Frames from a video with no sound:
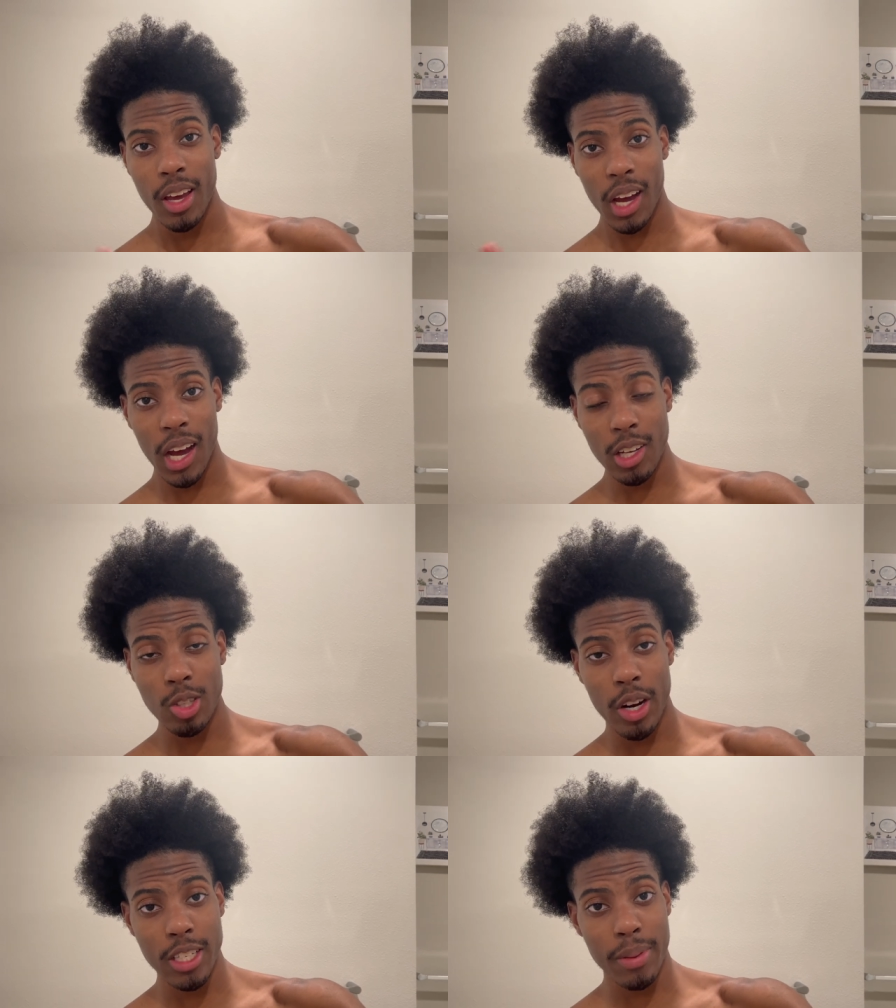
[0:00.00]
but I'll
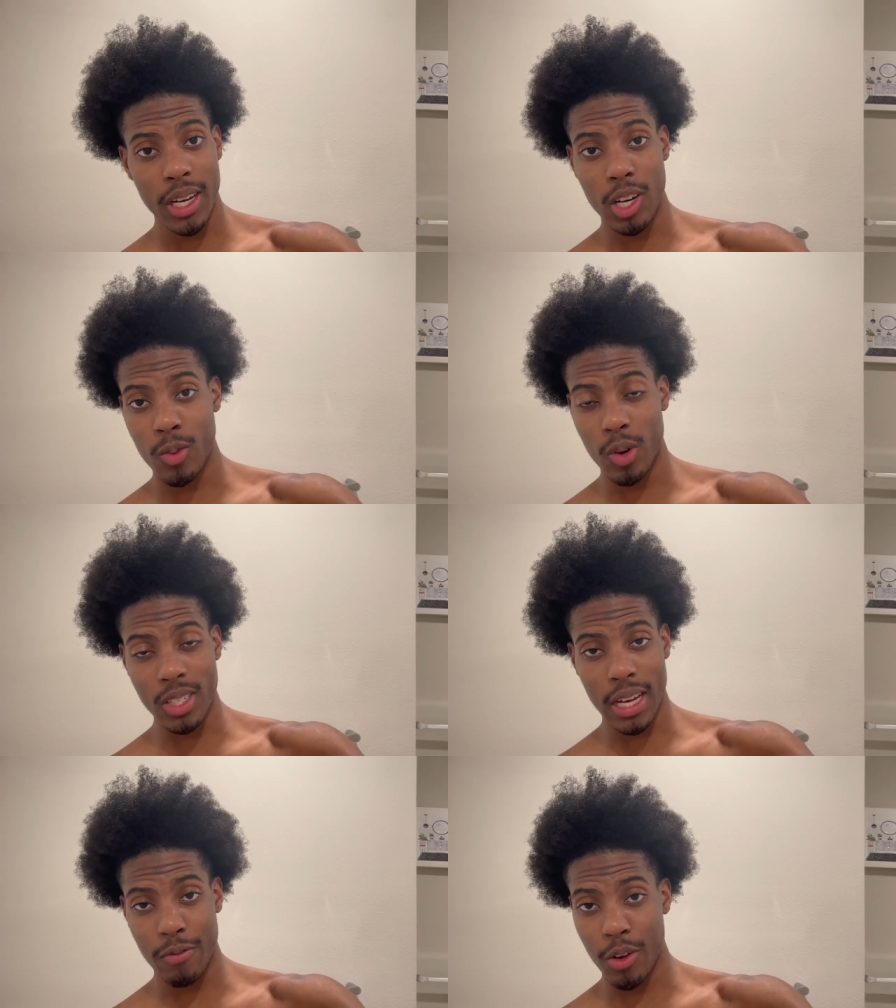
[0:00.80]
start this back up
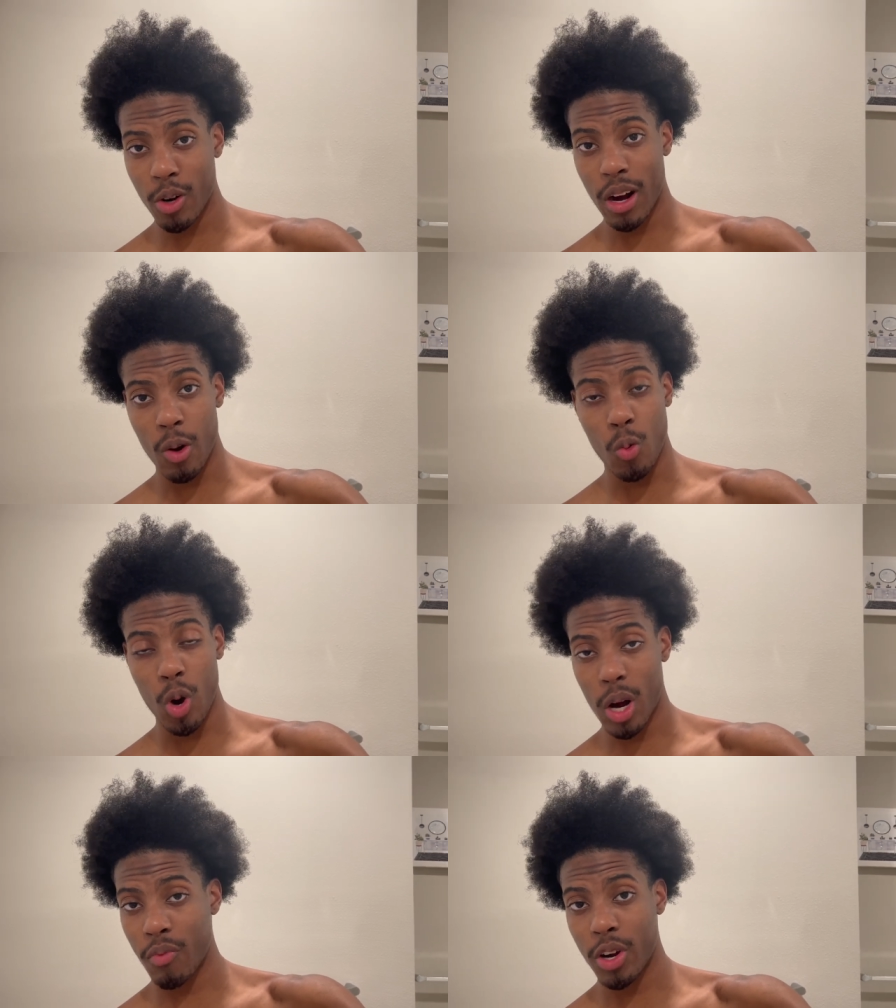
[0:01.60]
once I figure out
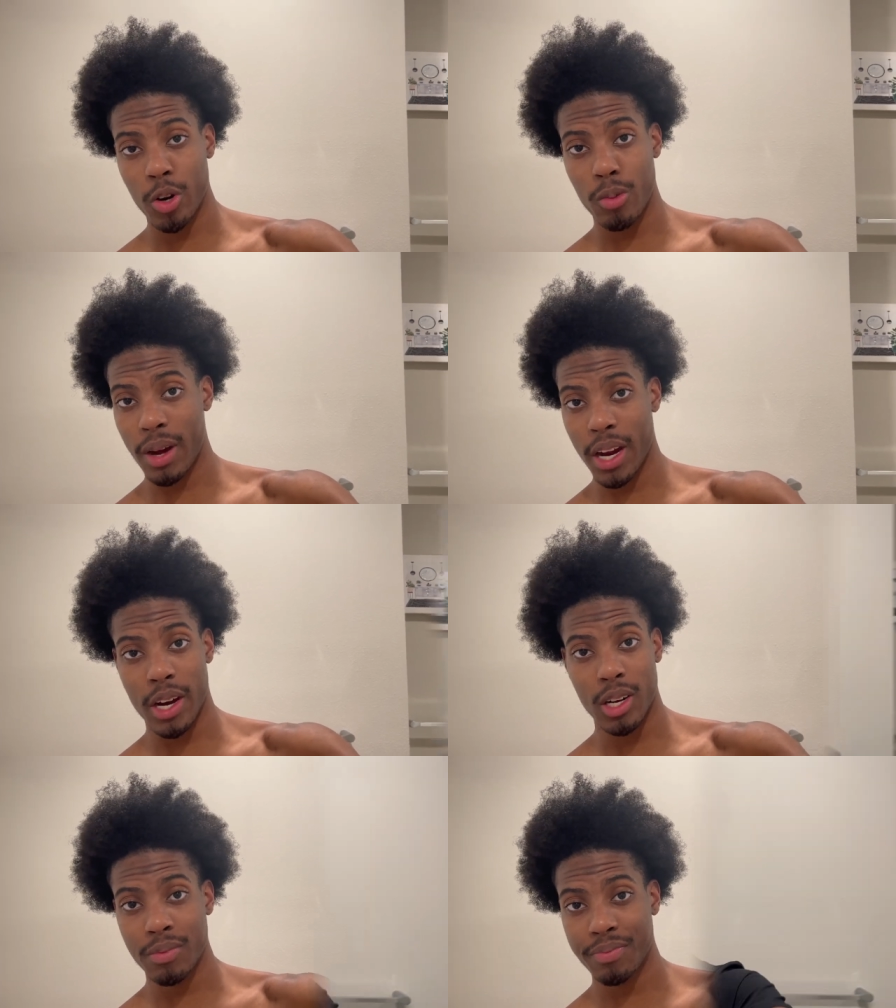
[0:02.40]
what I'm gonna do to my hair.